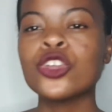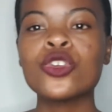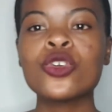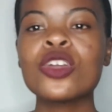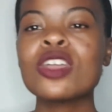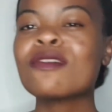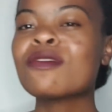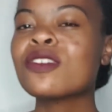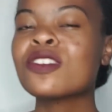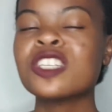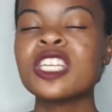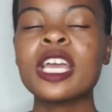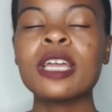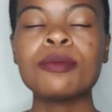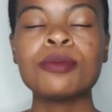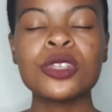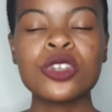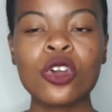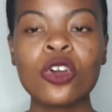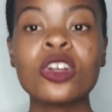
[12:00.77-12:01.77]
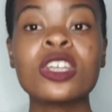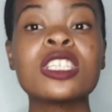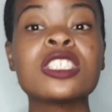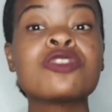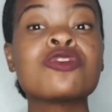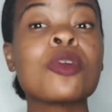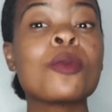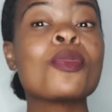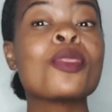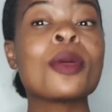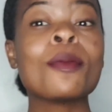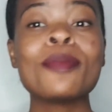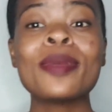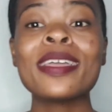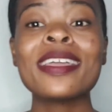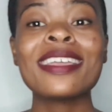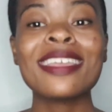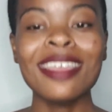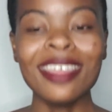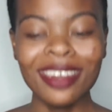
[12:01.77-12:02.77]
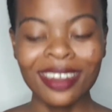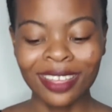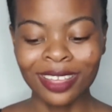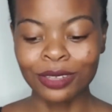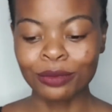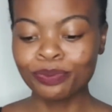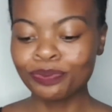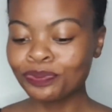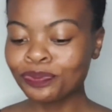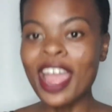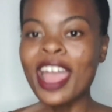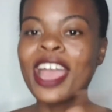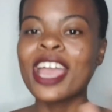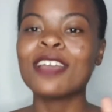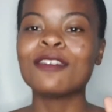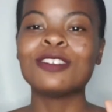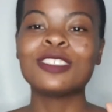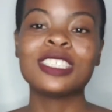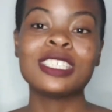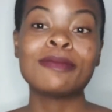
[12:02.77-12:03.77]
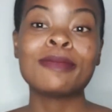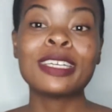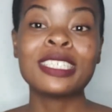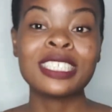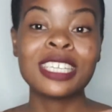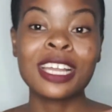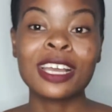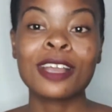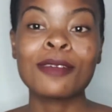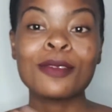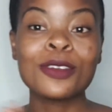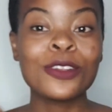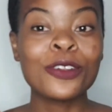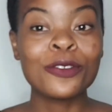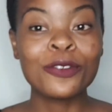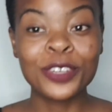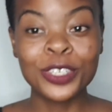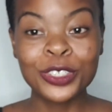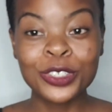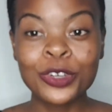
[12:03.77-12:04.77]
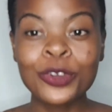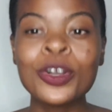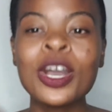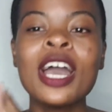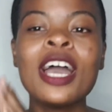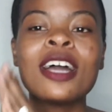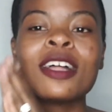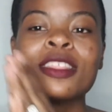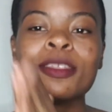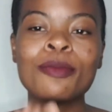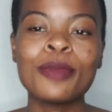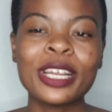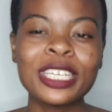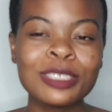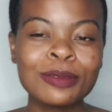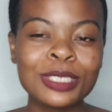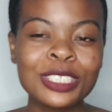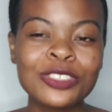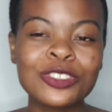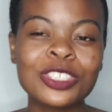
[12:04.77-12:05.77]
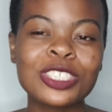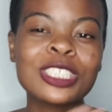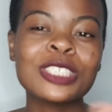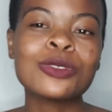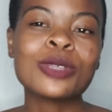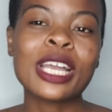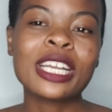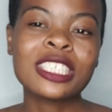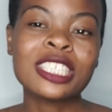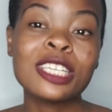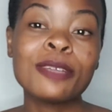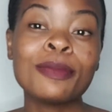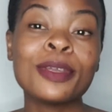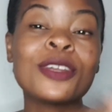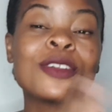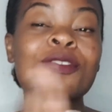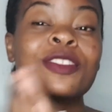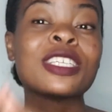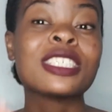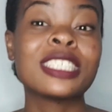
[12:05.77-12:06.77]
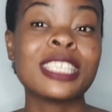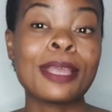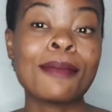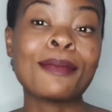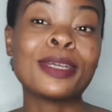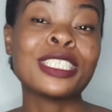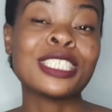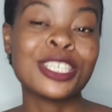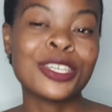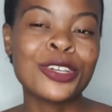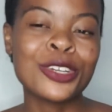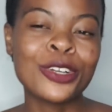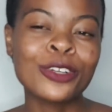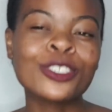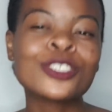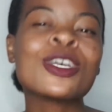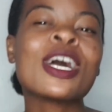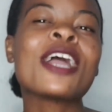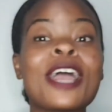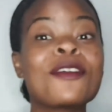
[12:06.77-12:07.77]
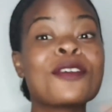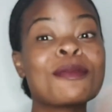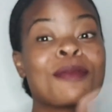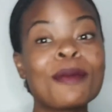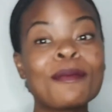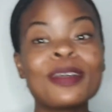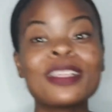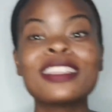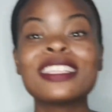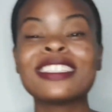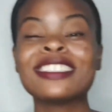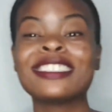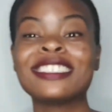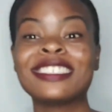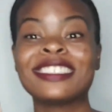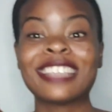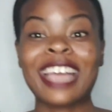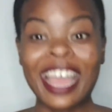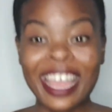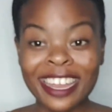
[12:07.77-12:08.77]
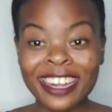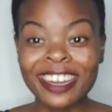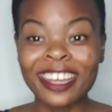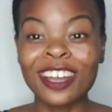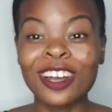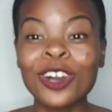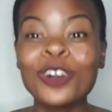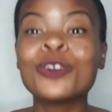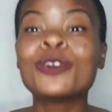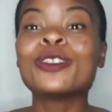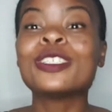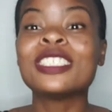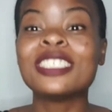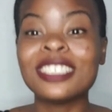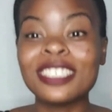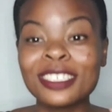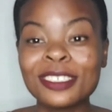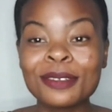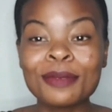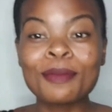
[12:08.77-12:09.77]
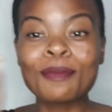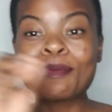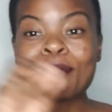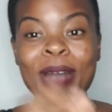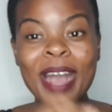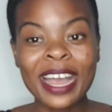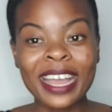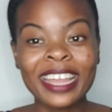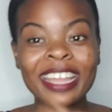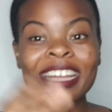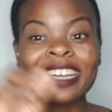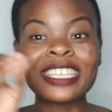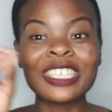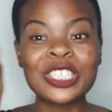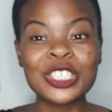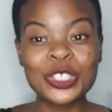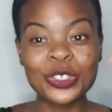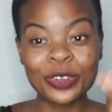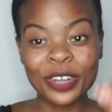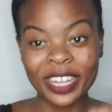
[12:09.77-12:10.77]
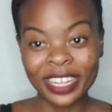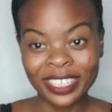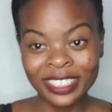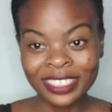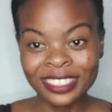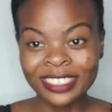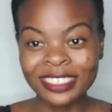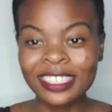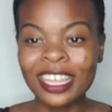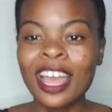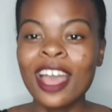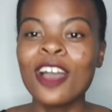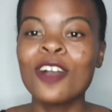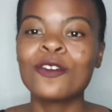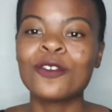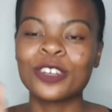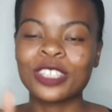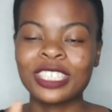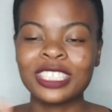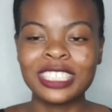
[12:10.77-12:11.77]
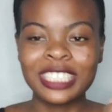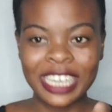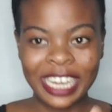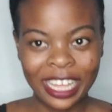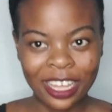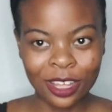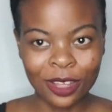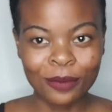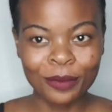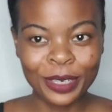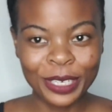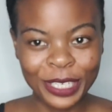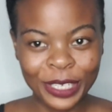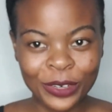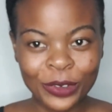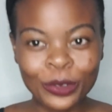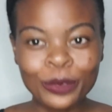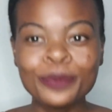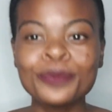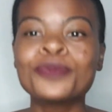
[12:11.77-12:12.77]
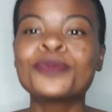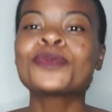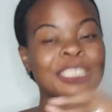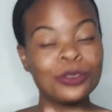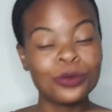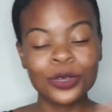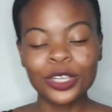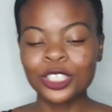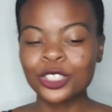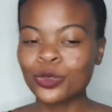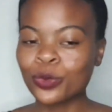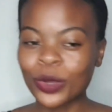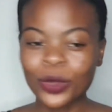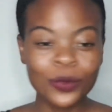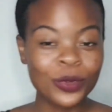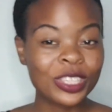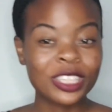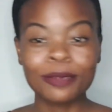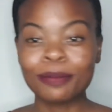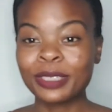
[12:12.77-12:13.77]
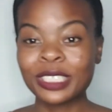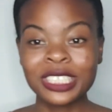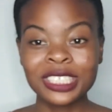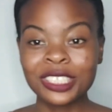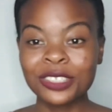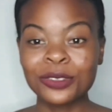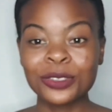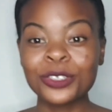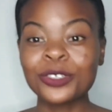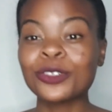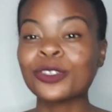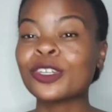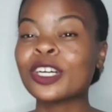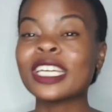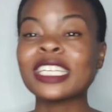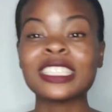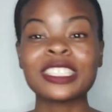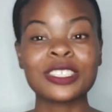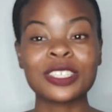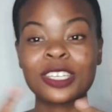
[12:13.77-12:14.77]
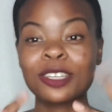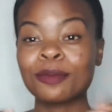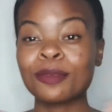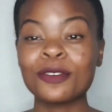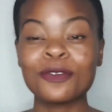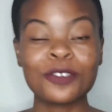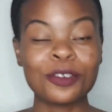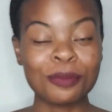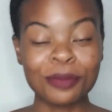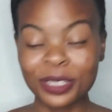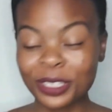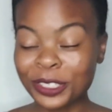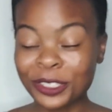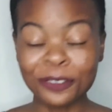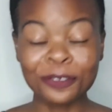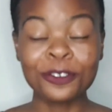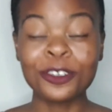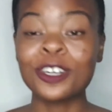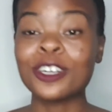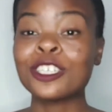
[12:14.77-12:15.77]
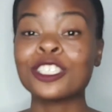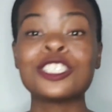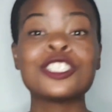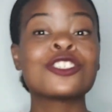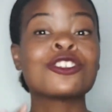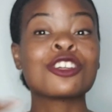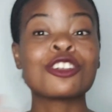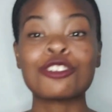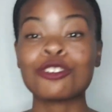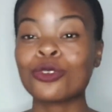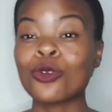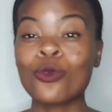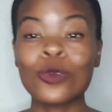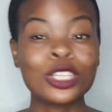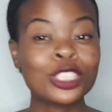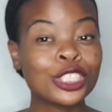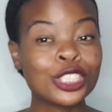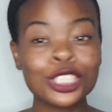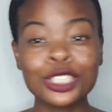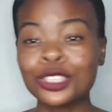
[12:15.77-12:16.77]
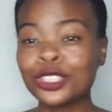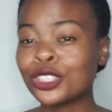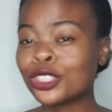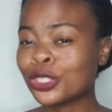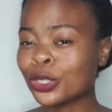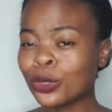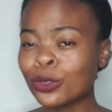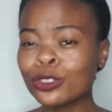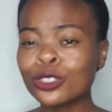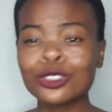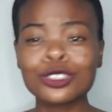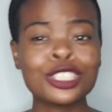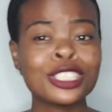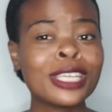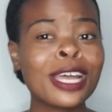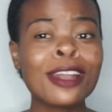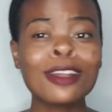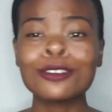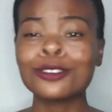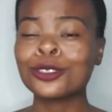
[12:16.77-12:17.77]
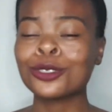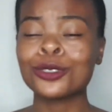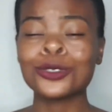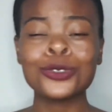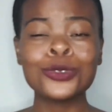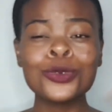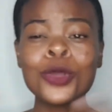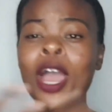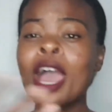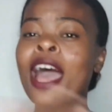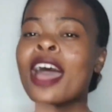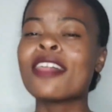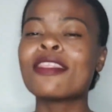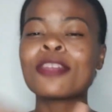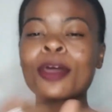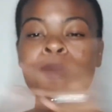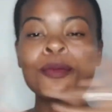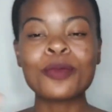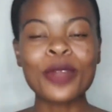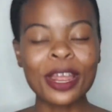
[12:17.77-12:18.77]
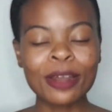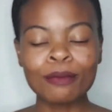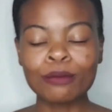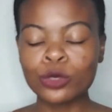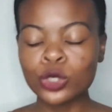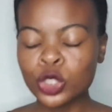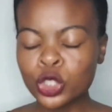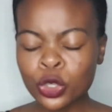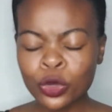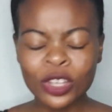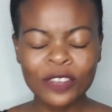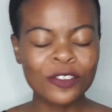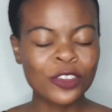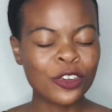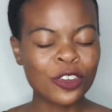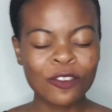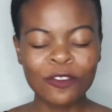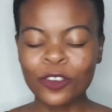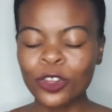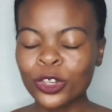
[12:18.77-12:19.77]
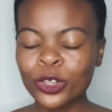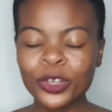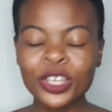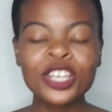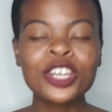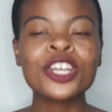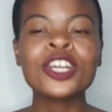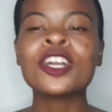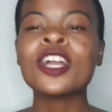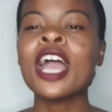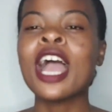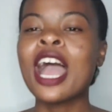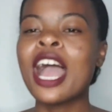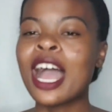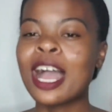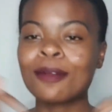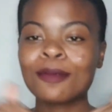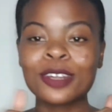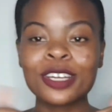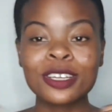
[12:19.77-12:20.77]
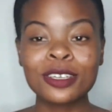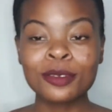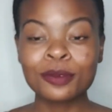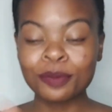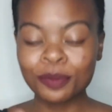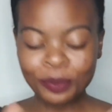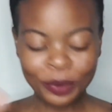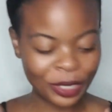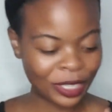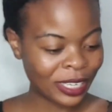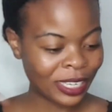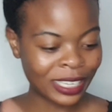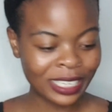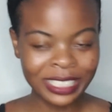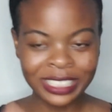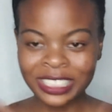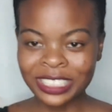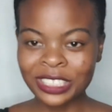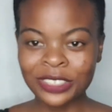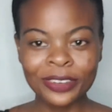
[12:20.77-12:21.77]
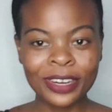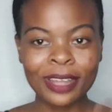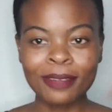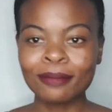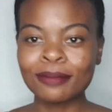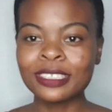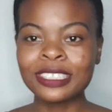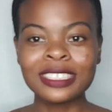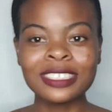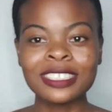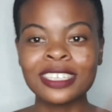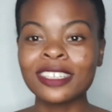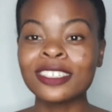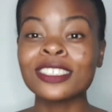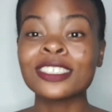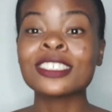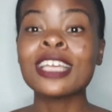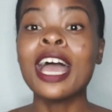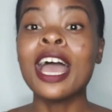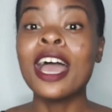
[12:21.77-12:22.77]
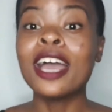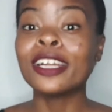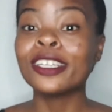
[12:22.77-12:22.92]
You know, if she had been honest from the beginning. If you've seen my Chilanga Mililo video, the bridesmaids dresses were actually made of the same materials. I remember the designer who did my dress for the Chilanga Mililo. She worked well with the material. It's gonna be familiar for her. She's gonna know what to do. So shout out to you, the brand Muzo. If you're not following her, I'm gonna put her Instagram details